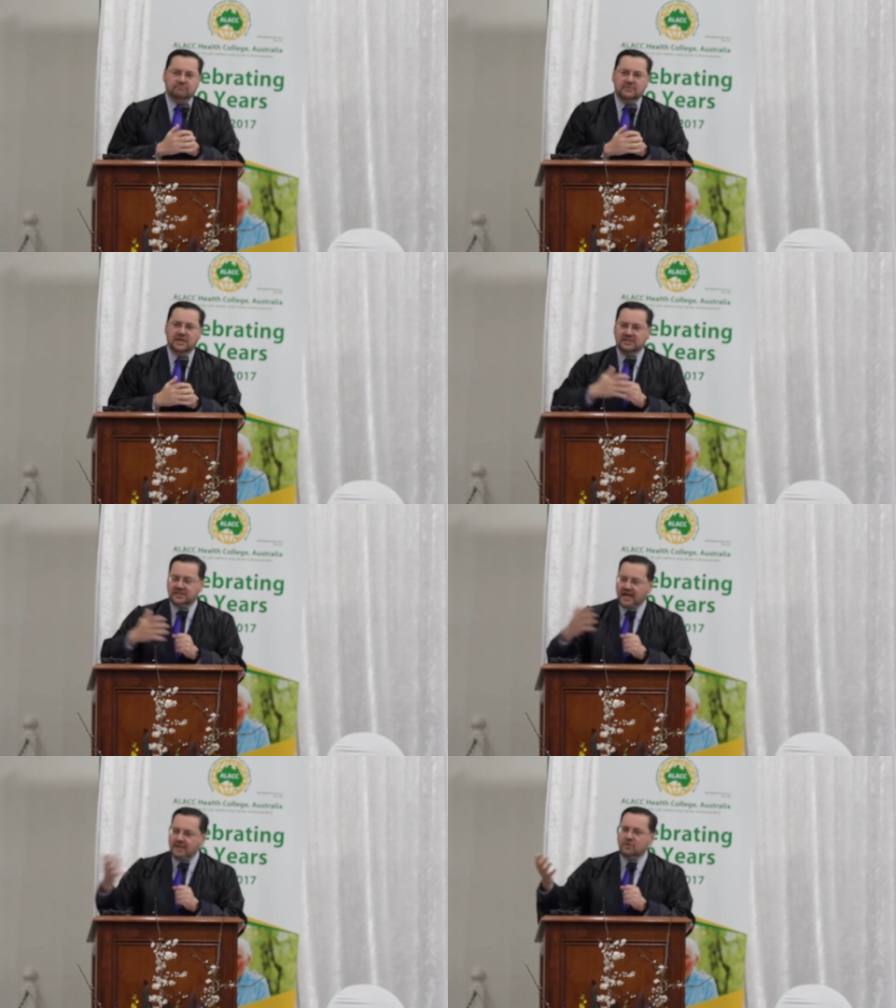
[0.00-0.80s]
as
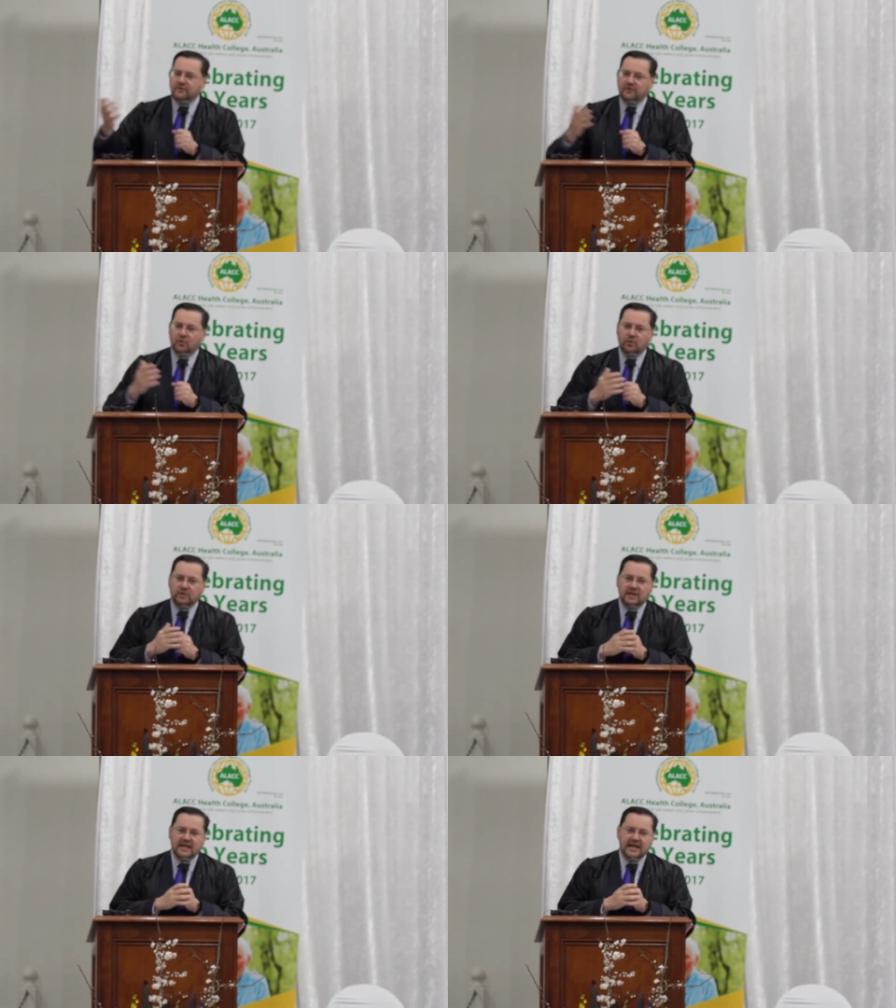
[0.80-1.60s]
they move forward
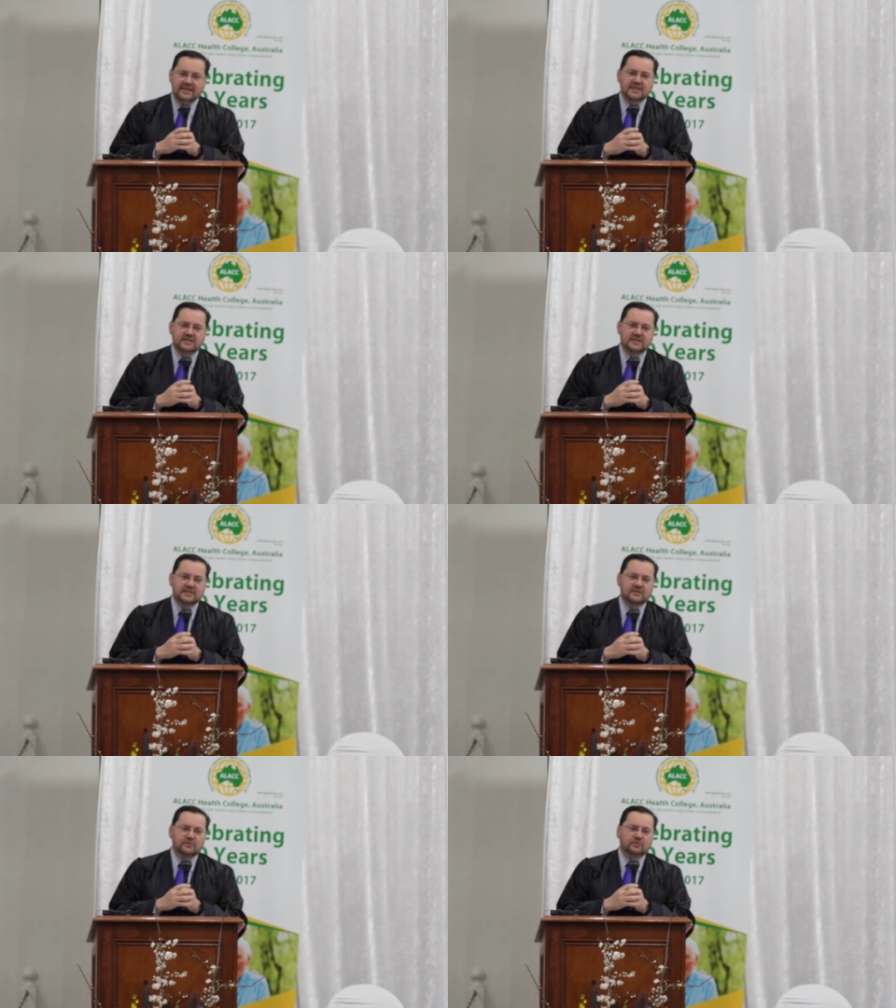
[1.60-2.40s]
in their
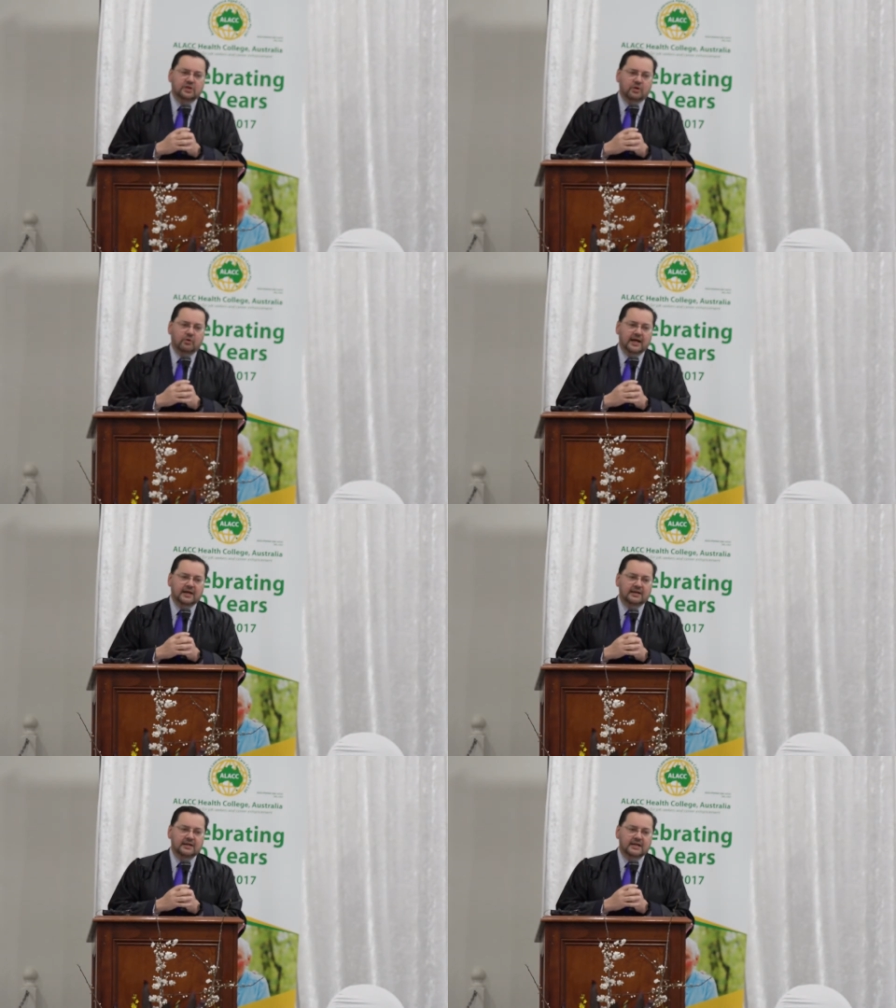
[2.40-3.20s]
successful career
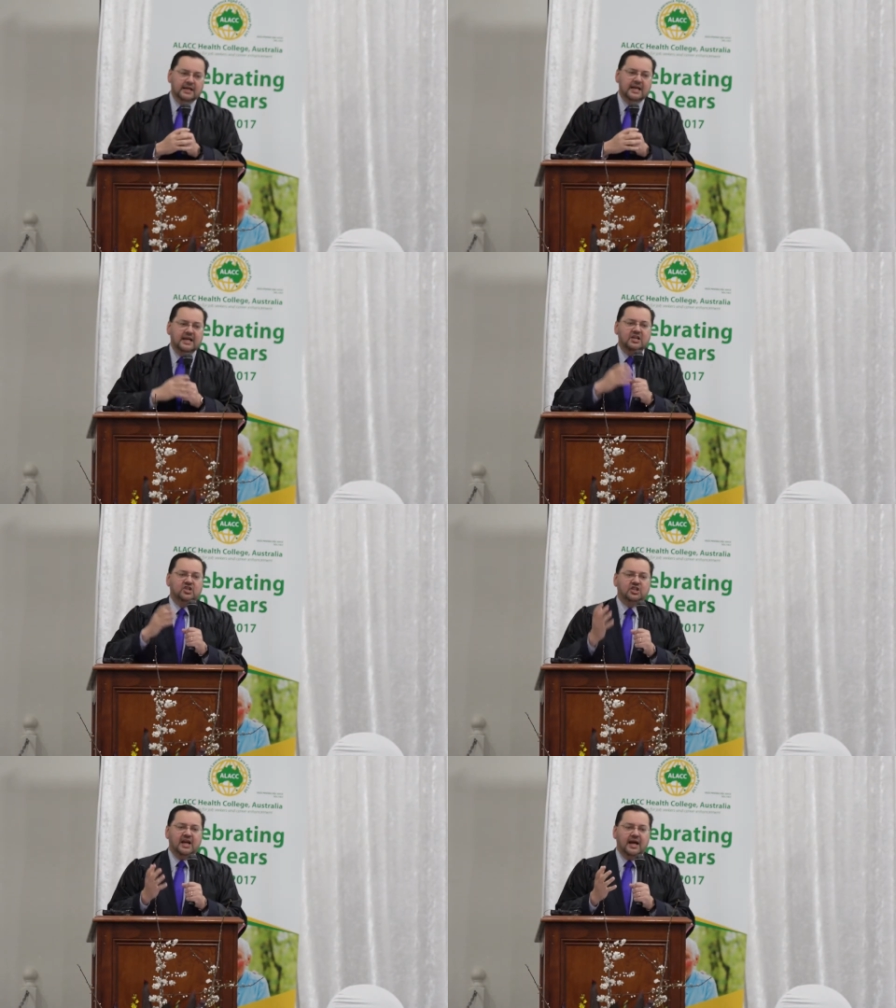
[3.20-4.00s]
is
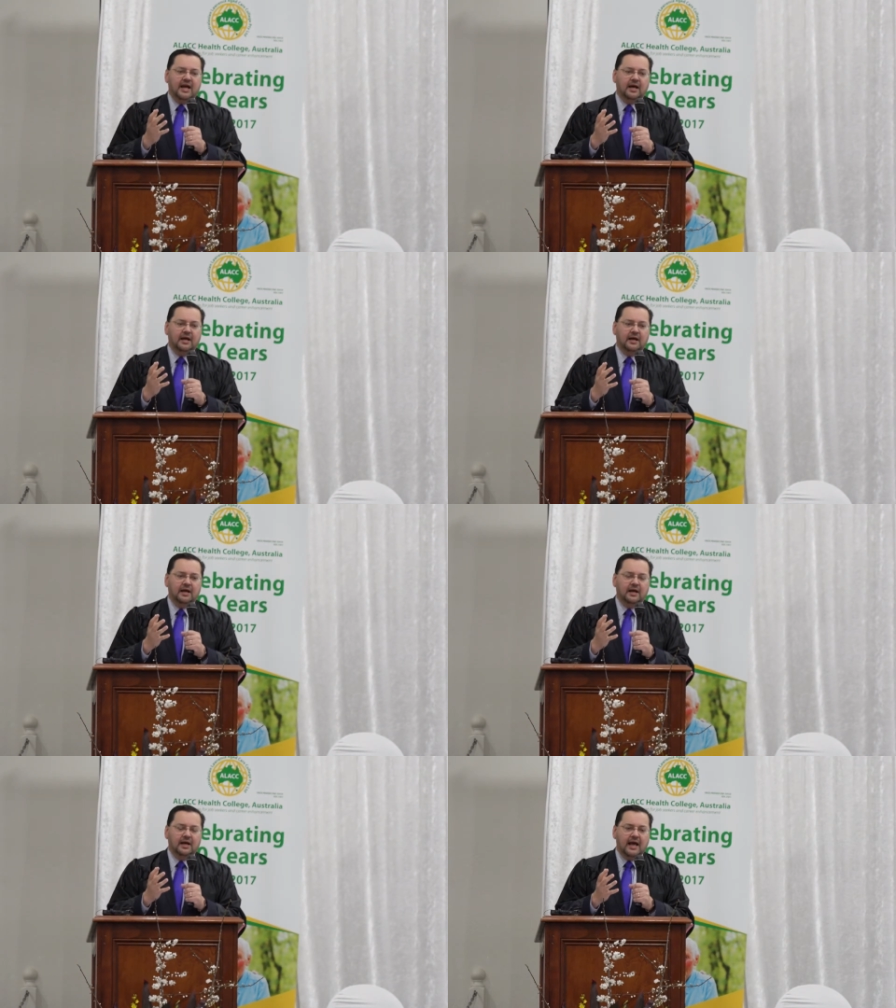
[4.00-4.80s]
share
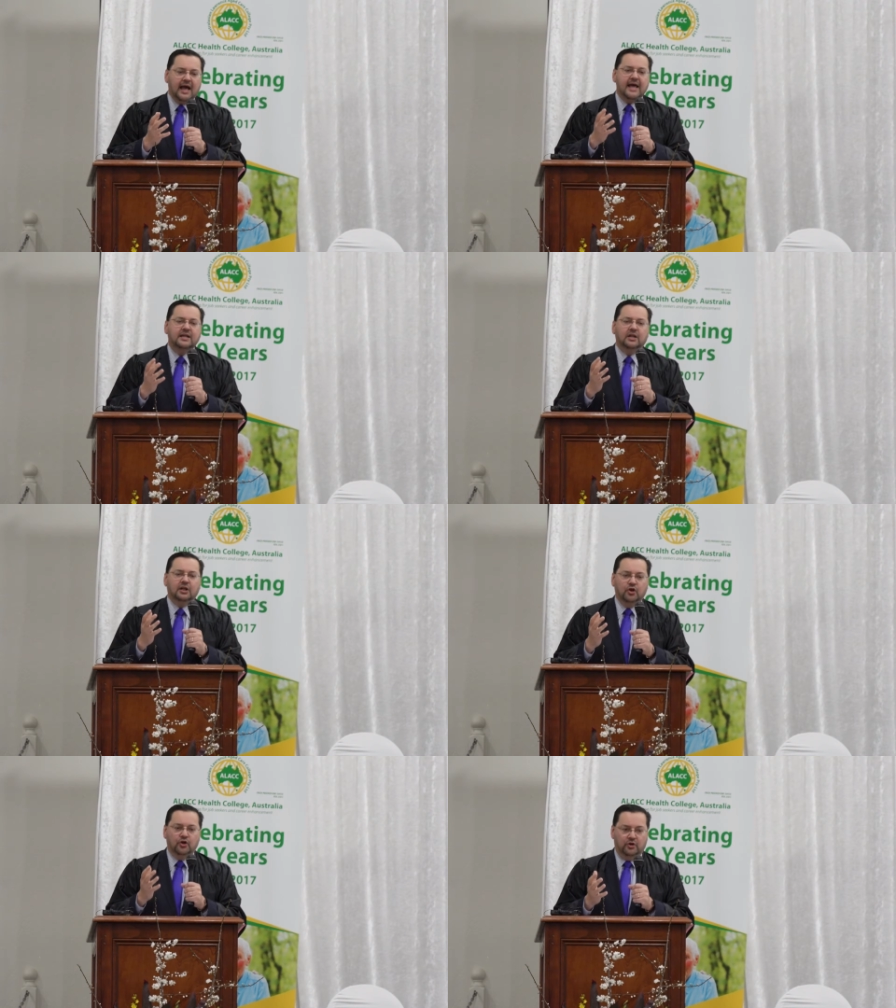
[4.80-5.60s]
and
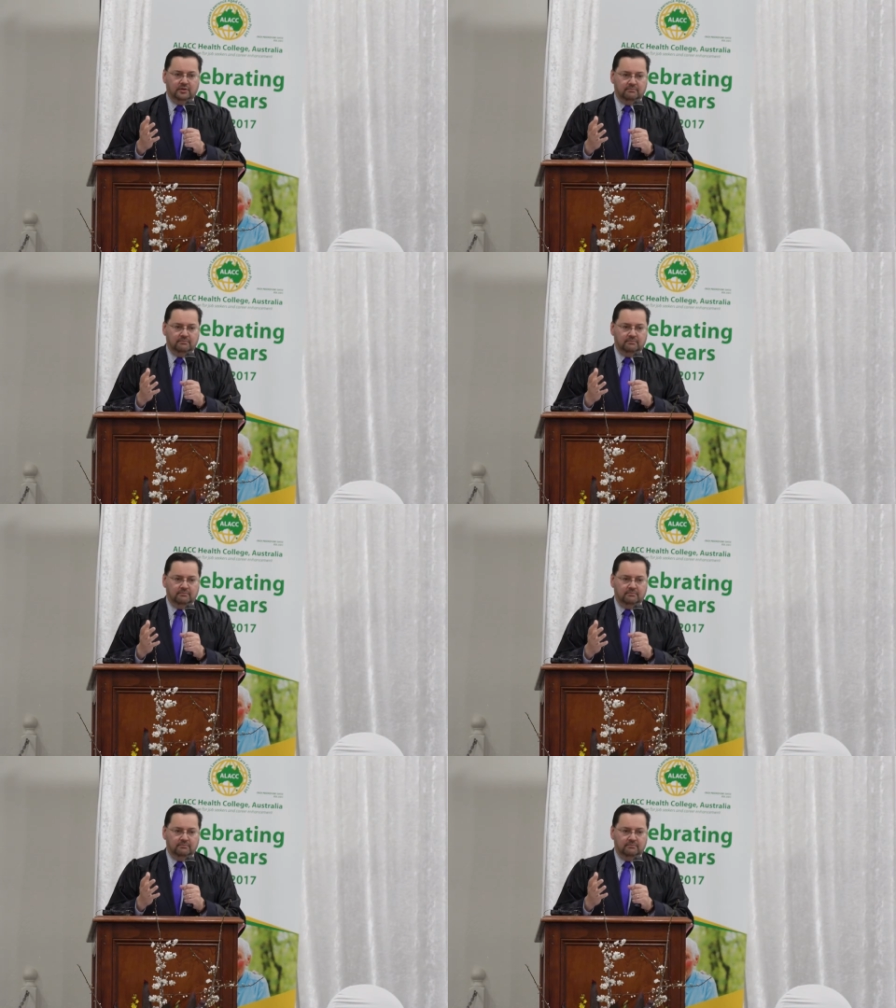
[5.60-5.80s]
learn.